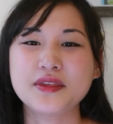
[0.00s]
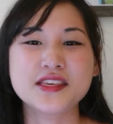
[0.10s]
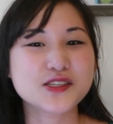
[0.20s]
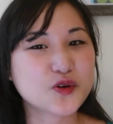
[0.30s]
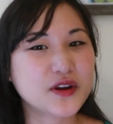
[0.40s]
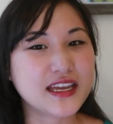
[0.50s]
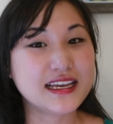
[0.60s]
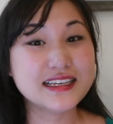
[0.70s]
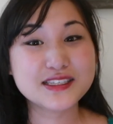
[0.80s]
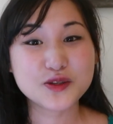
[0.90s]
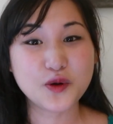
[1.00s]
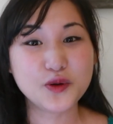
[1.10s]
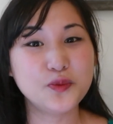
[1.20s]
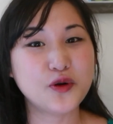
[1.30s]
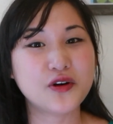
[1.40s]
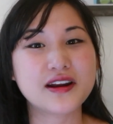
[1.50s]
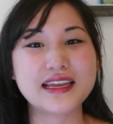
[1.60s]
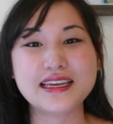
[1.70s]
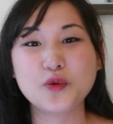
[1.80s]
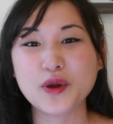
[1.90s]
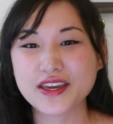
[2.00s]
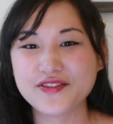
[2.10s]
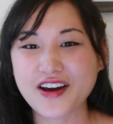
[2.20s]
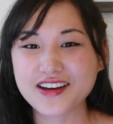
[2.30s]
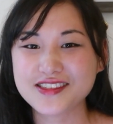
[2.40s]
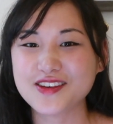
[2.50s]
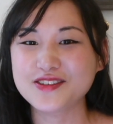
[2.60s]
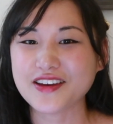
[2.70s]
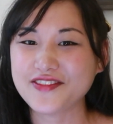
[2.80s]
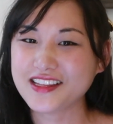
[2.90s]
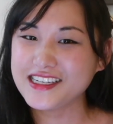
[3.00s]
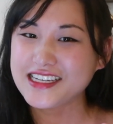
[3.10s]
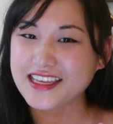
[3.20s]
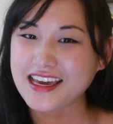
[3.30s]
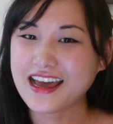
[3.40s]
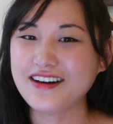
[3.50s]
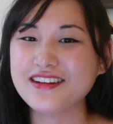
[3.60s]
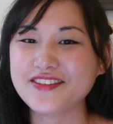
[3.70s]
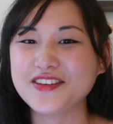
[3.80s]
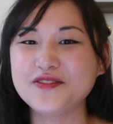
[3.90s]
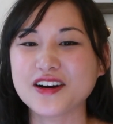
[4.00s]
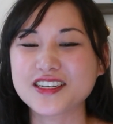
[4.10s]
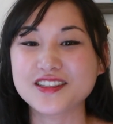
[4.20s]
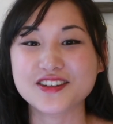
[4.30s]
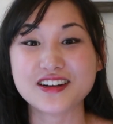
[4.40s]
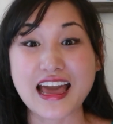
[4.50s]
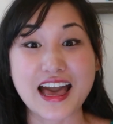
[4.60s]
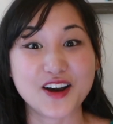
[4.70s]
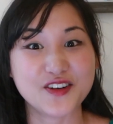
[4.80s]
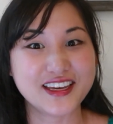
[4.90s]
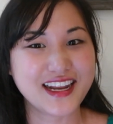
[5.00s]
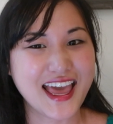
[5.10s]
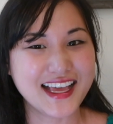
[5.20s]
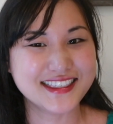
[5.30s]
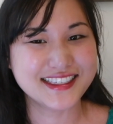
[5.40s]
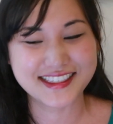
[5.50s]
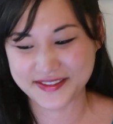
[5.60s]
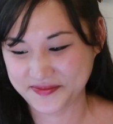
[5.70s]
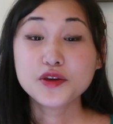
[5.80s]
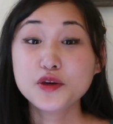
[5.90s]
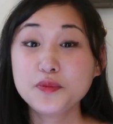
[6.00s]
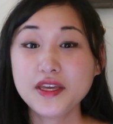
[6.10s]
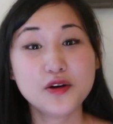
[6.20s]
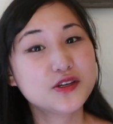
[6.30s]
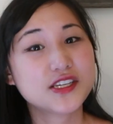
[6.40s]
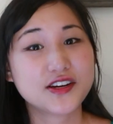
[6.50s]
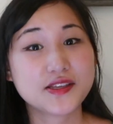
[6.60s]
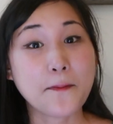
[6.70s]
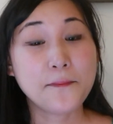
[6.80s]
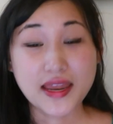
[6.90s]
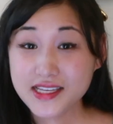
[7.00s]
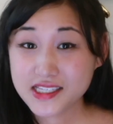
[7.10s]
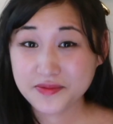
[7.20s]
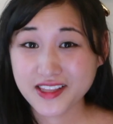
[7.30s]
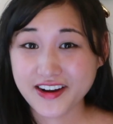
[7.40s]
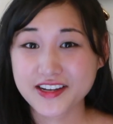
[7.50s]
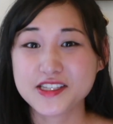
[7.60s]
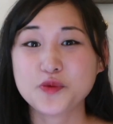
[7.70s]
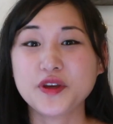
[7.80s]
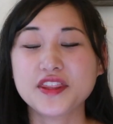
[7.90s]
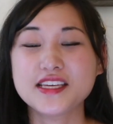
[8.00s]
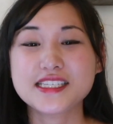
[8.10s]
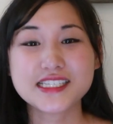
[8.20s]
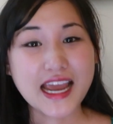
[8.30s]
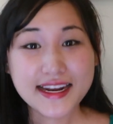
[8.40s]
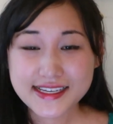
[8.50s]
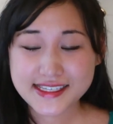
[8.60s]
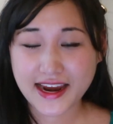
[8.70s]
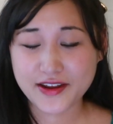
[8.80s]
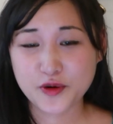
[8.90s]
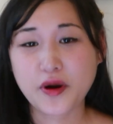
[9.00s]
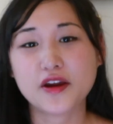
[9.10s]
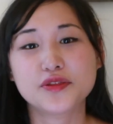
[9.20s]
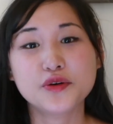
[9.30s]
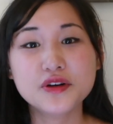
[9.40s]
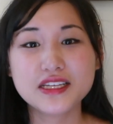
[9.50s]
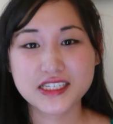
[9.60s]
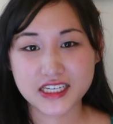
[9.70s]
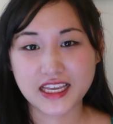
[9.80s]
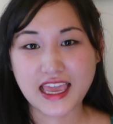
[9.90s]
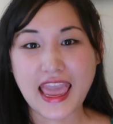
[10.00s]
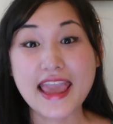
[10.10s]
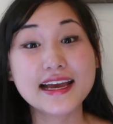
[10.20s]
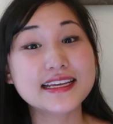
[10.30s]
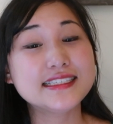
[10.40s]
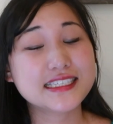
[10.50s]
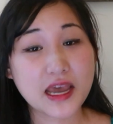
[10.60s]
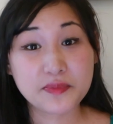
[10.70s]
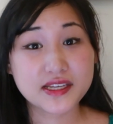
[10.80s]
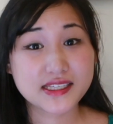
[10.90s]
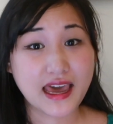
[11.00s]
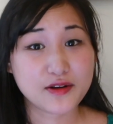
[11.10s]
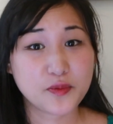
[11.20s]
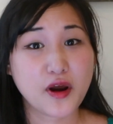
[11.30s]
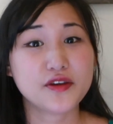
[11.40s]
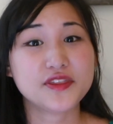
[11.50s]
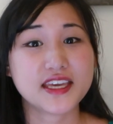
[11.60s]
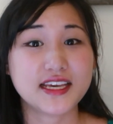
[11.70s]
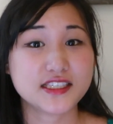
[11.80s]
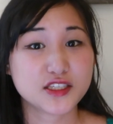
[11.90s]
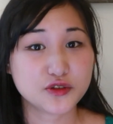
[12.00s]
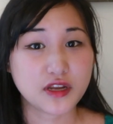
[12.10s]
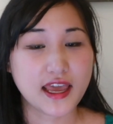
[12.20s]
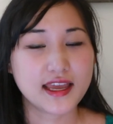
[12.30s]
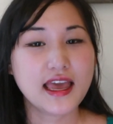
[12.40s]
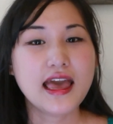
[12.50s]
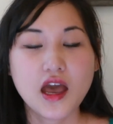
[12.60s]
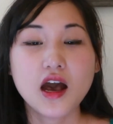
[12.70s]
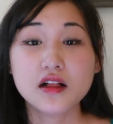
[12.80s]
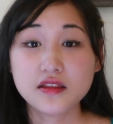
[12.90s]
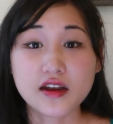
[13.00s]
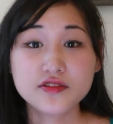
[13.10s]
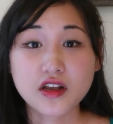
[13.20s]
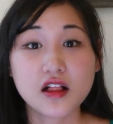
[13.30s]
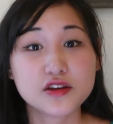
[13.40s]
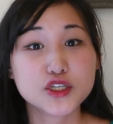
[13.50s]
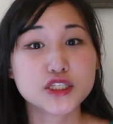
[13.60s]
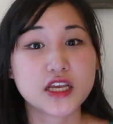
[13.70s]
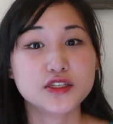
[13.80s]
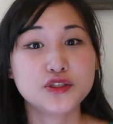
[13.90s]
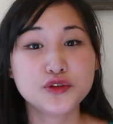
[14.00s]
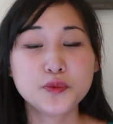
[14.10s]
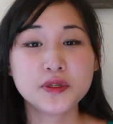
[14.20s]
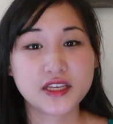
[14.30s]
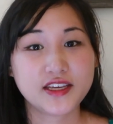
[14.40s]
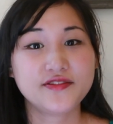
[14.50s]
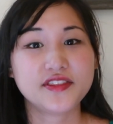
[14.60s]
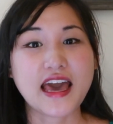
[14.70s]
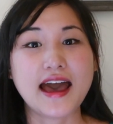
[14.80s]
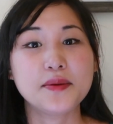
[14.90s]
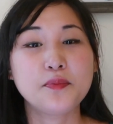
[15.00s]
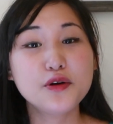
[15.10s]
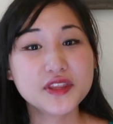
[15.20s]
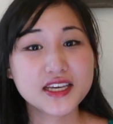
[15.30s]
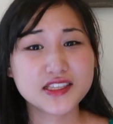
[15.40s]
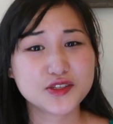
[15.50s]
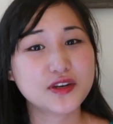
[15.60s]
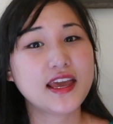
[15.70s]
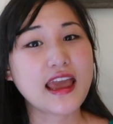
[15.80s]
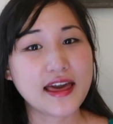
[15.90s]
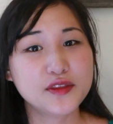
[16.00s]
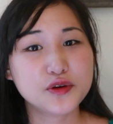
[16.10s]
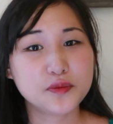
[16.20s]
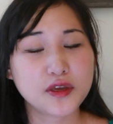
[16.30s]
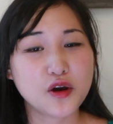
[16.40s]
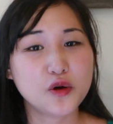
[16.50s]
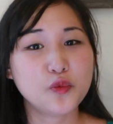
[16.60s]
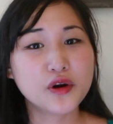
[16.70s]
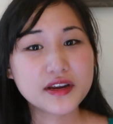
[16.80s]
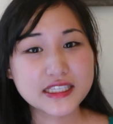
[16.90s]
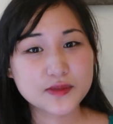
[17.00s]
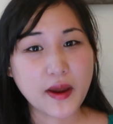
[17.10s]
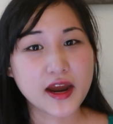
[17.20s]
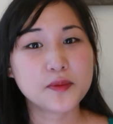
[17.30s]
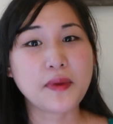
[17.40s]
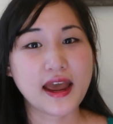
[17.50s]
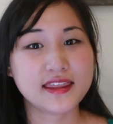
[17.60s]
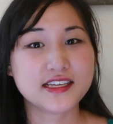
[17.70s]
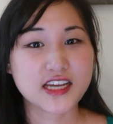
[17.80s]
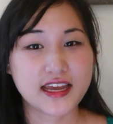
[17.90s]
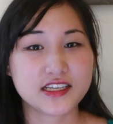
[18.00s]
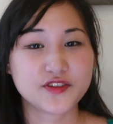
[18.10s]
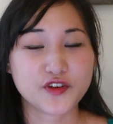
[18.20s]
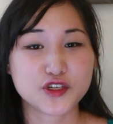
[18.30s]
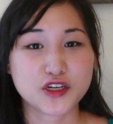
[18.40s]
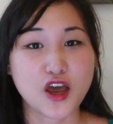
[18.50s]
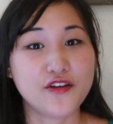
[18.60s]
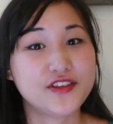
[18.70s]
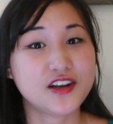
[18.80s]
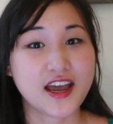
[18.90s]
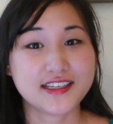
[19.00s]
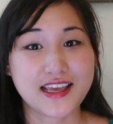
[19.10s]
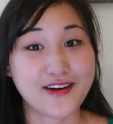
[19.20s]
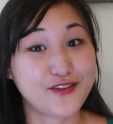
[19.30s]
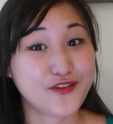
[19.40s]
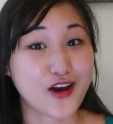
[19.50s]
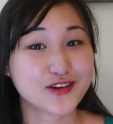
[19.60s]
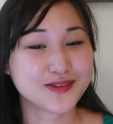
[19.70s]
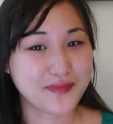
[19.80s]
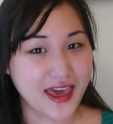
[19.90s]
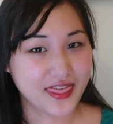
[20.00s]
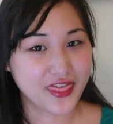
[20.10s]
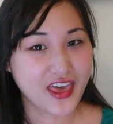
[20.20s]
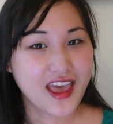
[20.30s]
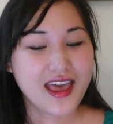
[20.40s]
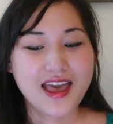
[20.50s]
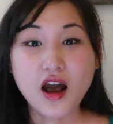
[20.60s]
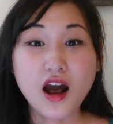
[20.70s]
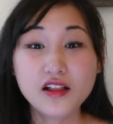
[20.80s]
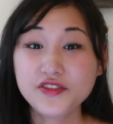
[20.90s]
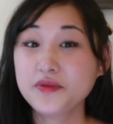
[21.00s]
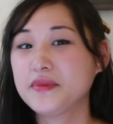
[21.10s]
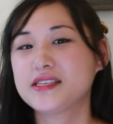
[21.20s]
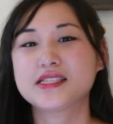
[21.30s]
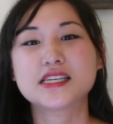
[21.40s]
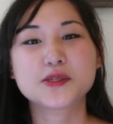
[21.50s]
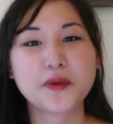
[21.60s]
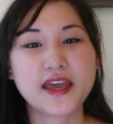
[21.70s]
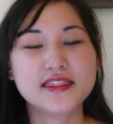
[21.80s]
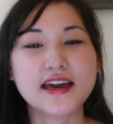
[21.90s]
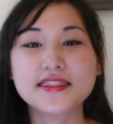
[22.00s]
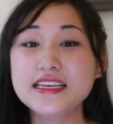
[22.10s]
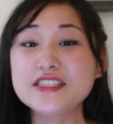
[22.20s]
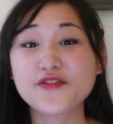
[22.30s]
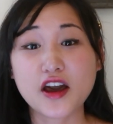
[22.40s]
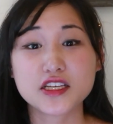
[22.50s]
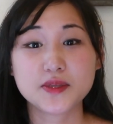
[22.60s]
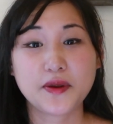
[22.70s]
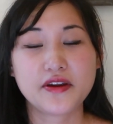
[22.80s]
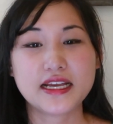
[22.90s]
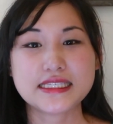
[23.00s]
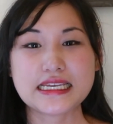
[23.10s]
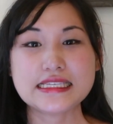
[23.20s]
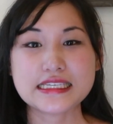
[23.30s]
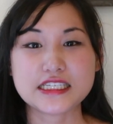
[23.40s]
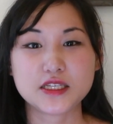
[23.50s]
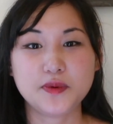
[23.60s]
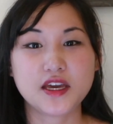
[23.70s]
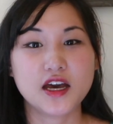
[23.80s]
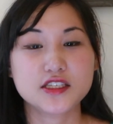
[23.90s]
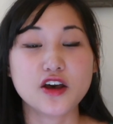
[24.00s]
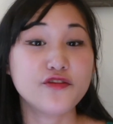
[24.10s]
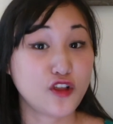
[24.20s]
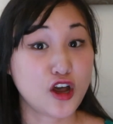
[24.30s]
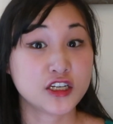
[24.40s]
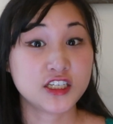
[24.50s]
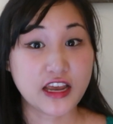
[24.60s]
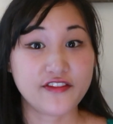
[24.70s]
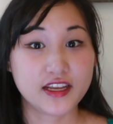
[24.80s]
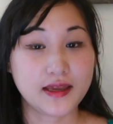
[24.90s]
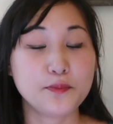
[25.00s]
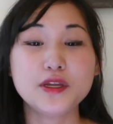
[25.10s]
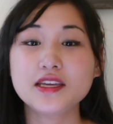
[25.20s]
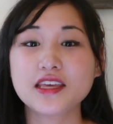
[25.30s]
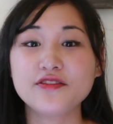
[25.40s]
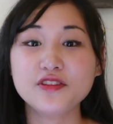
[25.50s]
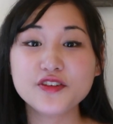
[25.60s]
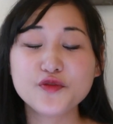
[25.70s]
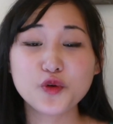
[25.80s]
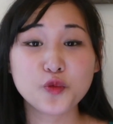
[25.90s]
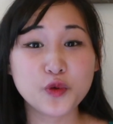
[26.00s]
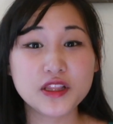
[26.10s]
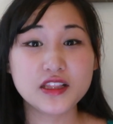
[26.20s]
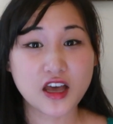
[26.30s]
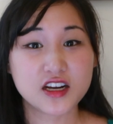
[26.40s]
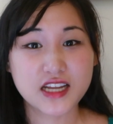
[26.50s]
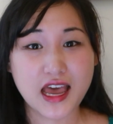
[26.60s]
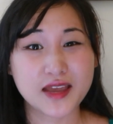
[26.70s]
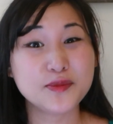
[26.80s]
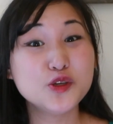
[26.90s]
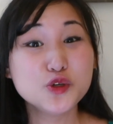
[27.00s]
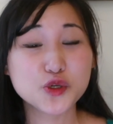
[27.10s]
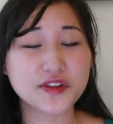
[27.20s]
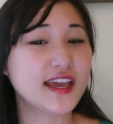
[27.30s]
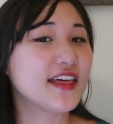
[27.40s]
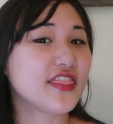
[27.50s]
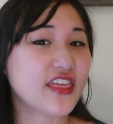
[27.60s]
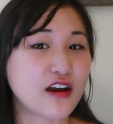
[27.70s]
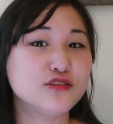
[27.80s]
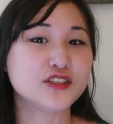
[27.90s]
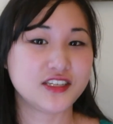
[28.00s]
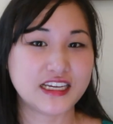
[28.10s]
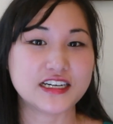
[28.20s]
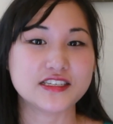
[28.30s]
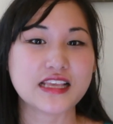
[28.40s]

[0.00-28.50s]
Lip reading: The story is told more in Wicked Fox, so definitely check that out if you want to learn how it ends. The Gumiho shares many similarities with its Chinese counterpart, the huli jing, and its Japanese counterpart, the kitsune. A lot of scholars do believe that both the kitsune and the Gumiho were inspired by the Chinese version of the nine-tailed fox myth. All of the myths explain that these fox spirits exist because of longevity, meaning they've lived for a really long time, usually 1,000 years.